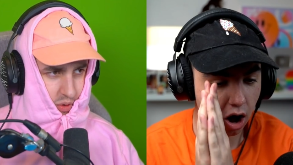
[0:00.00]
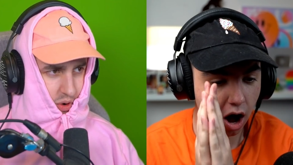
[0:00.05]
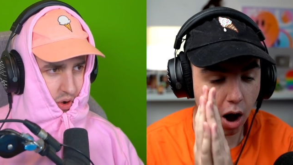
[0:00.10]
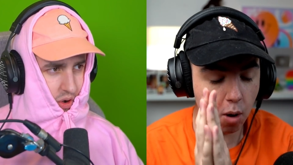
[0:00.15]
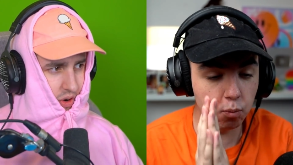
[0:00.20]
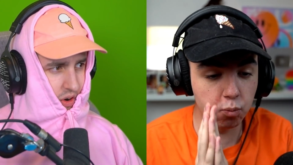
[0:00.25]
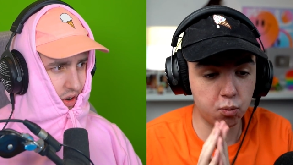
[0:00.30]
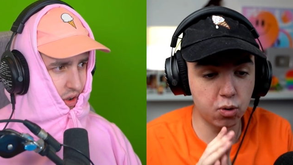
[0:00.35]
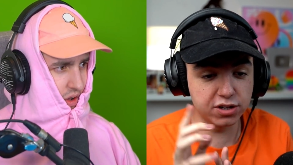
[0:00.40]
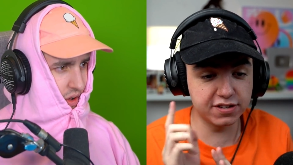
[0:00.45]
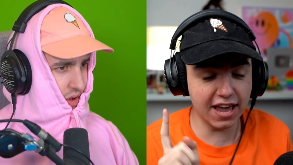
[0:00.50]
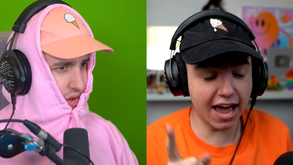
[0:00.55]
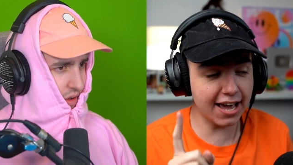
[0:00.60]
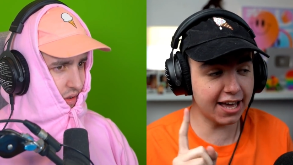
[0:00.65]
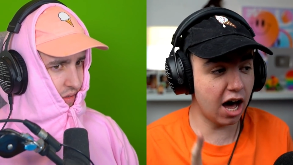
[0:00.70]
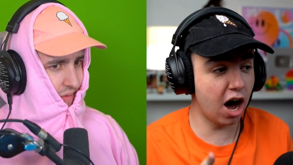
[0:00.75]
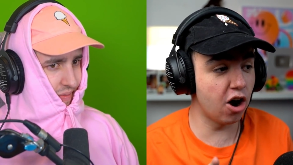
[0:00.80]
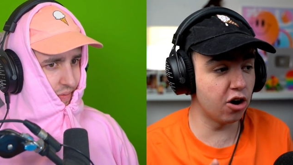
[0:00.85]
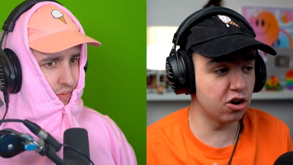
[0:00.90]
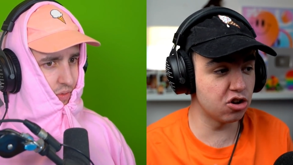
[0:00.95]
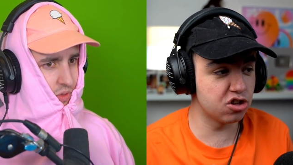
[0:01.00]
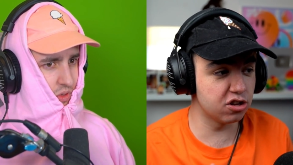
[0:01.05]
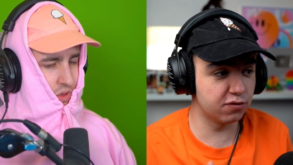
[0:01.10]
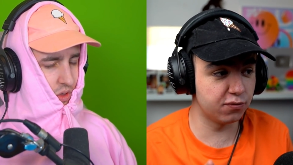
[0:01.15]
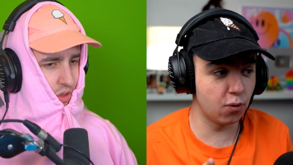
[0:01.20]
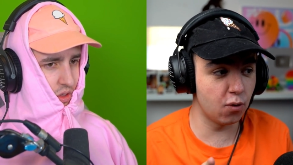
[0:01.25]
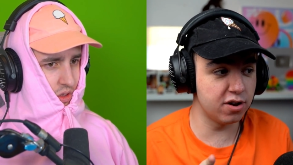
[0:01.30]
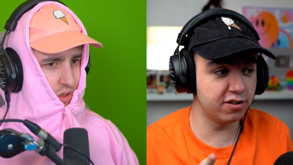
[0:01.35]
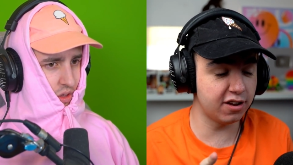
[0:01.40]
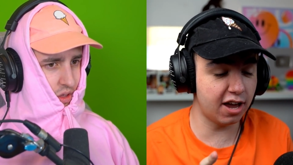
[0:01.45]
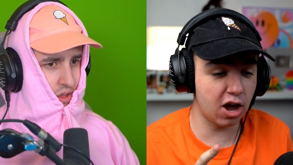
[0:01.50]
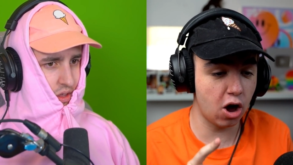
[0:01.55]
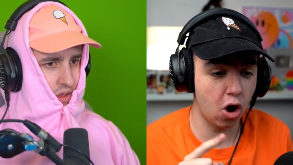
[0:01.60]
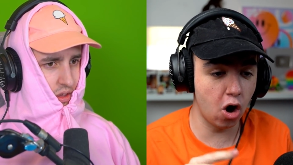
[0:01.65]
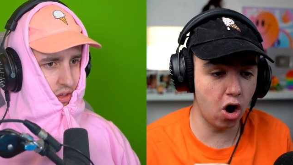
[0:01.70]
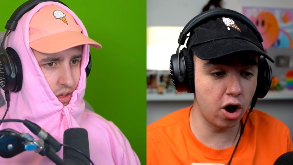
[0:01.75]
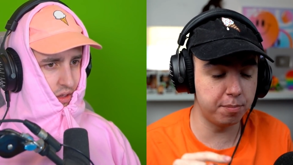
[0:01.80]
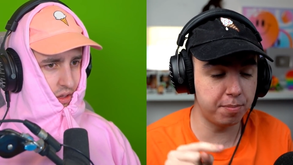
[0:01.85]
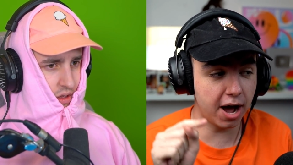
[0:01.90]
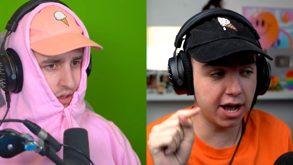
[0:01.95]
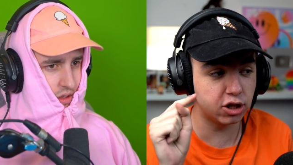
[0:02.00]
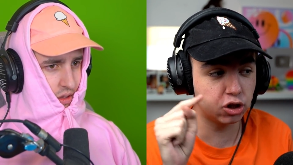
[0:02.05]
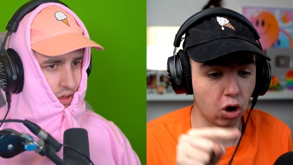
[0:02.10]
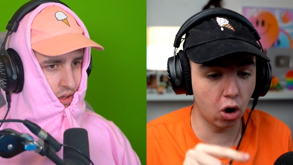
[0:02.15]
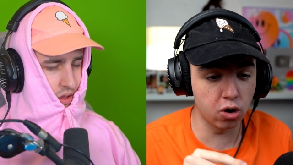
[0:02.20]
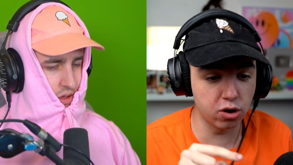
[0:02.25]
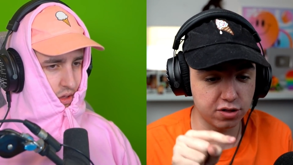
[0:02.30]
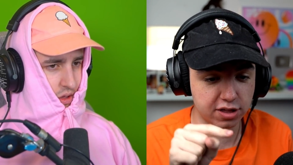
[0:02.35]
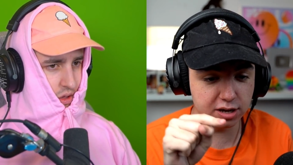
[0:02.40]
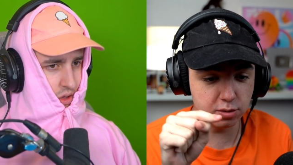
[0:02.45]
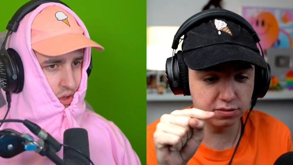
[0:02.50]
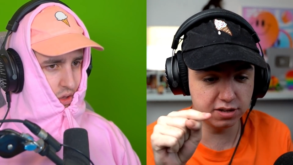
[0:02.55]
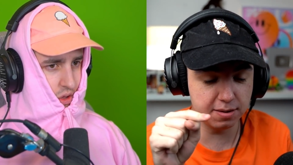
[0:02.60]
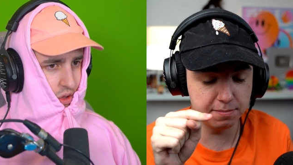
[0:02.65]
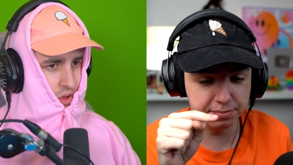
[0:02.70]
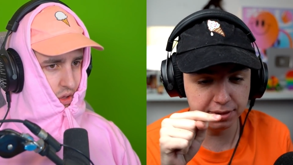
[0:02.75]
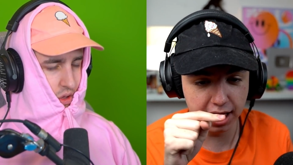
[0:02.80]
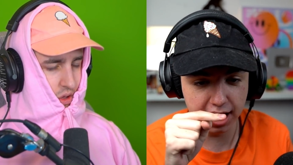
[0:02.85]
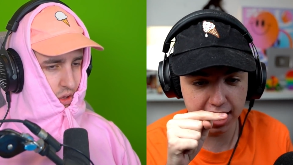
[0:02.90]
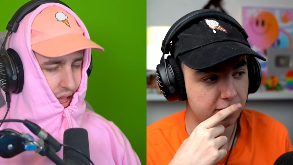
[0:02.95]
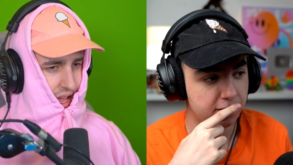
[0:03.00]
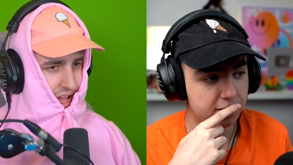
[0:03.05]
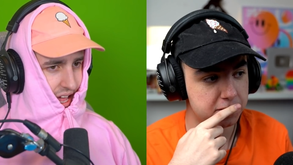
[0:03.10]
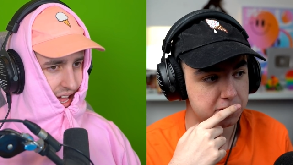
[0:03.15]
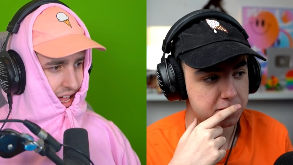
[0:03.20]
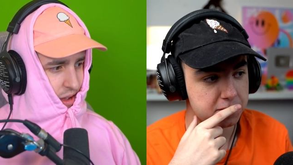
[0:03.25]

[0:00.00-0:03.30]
Speaker 1: Uh, was that Courage's voice I heard, but I don't think it was him playing. He